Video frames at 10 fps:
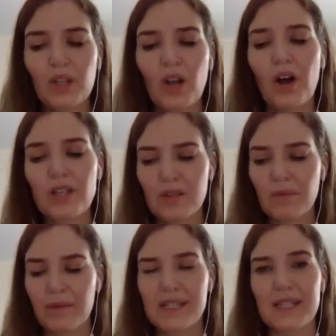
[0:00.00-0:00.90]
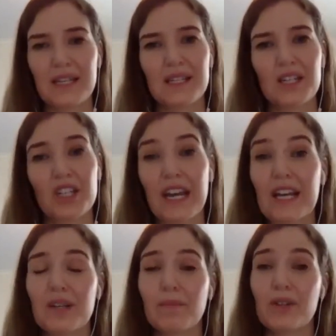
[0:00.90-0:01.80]
Also, what we see is a
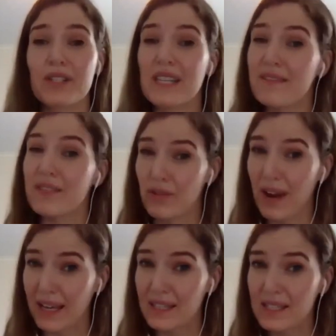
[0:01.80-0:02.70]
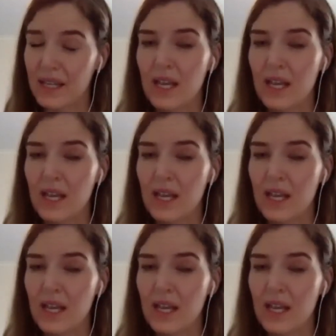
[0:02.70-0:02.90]
change in perceived stress.